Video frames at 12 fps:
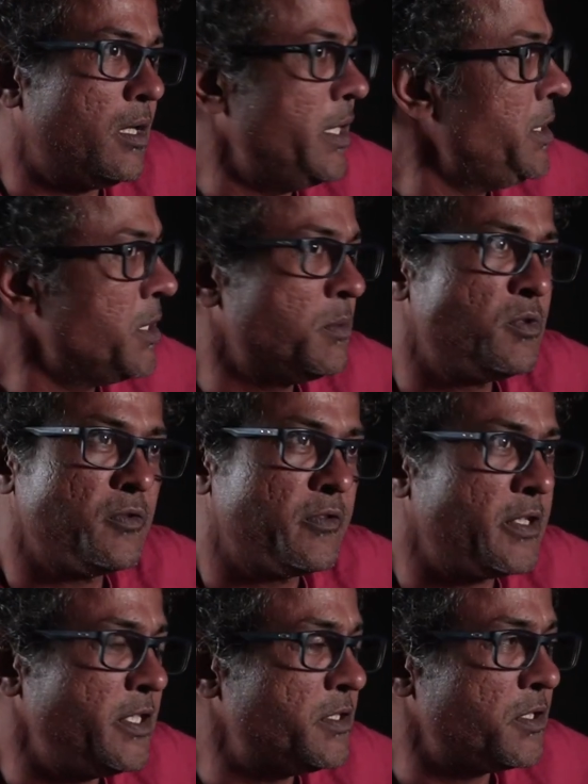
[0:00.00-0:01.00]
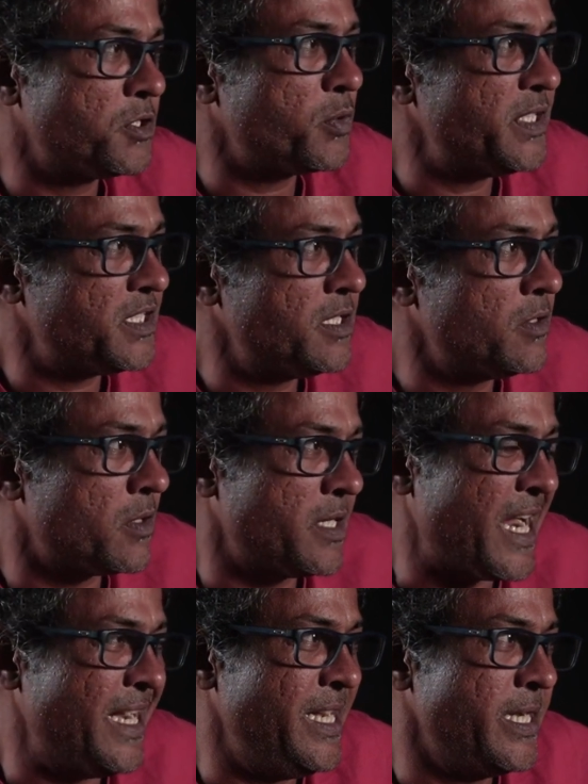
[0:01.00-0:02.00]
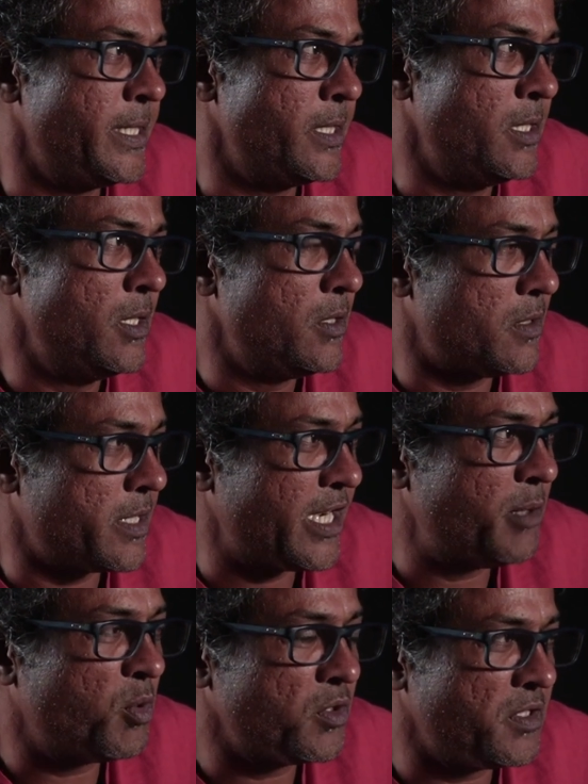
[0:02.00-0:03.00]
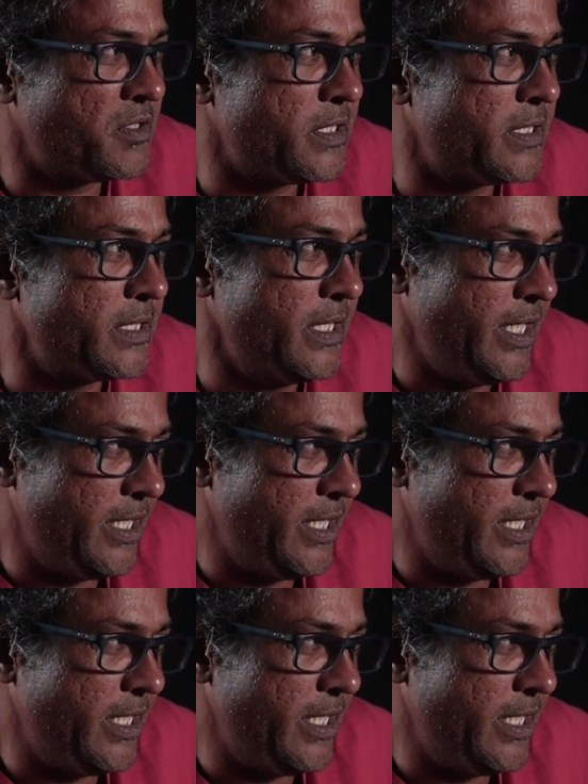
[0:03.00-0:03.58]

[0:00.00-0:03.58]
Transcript: in terms of a research question or an idea or a hypothesis,